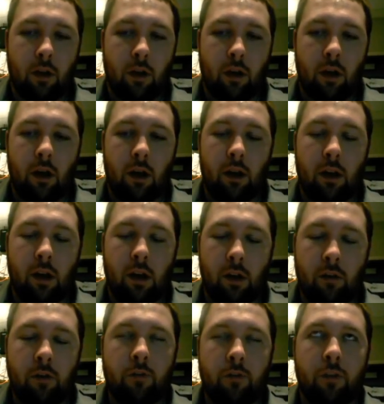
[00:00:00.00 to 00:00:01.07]
And it
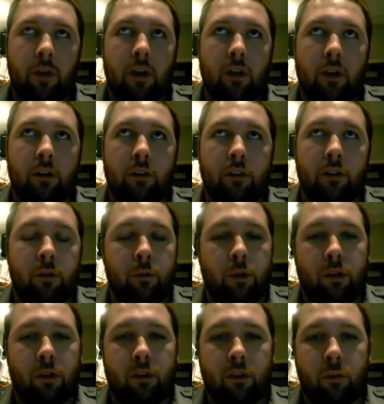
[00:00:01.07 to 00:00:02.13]
never fails, the
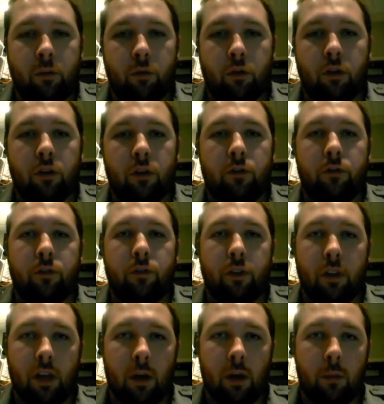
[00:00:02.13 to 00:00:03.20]
message boards
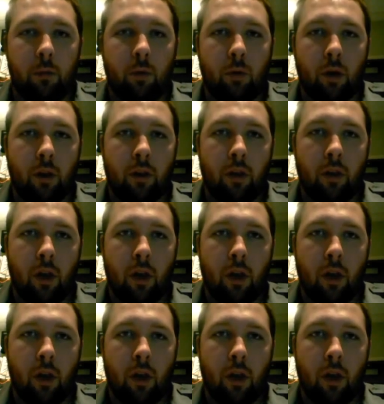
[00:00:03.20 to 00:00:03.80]
fill up with,